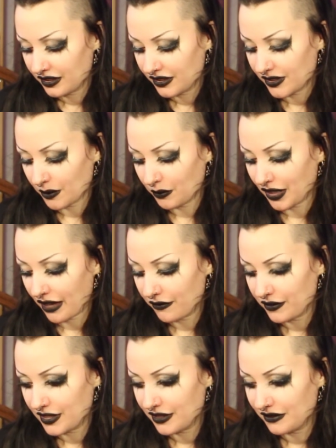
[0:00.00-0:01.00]
some
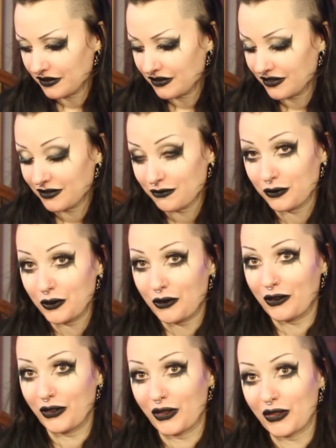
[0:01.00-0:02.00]
left for
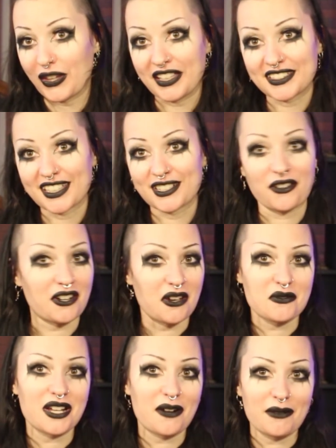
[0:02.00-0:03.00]
other things. I don't know
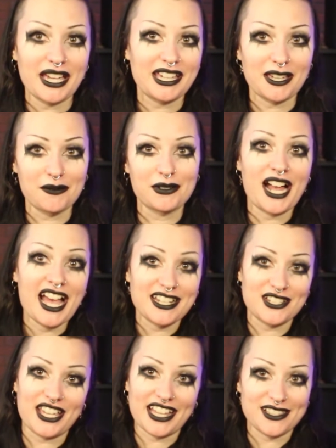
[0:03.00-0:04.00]
what I'm making, but I had
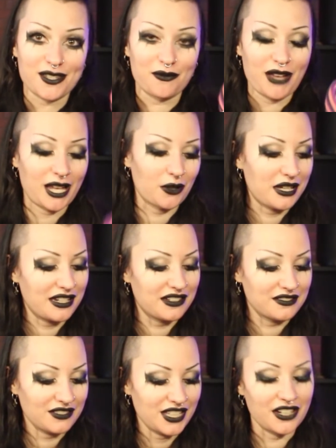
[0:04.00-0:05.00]
to get some Halloween
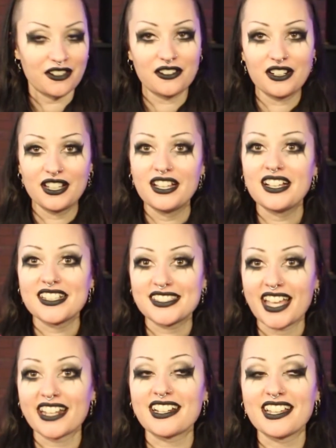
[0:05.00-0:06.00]
yarn.
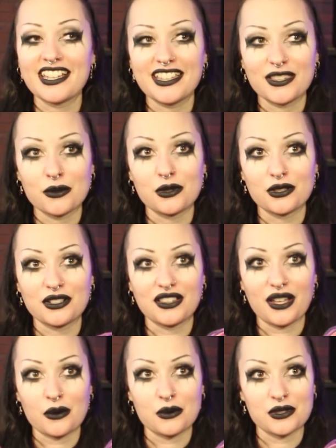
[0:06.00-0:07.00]
Sadly, the one
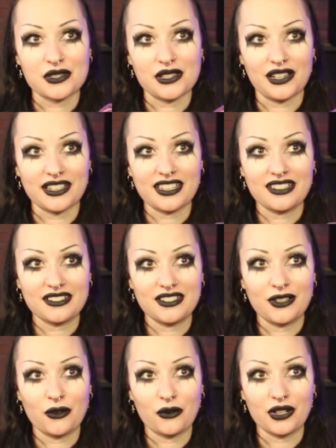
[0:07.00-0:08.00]
that was like
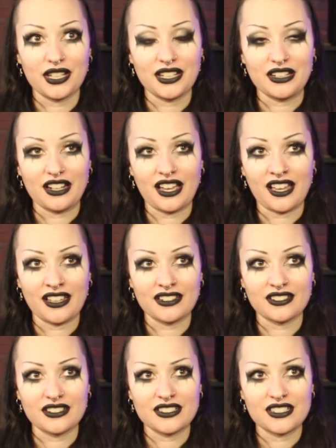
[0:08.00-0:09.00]
green and...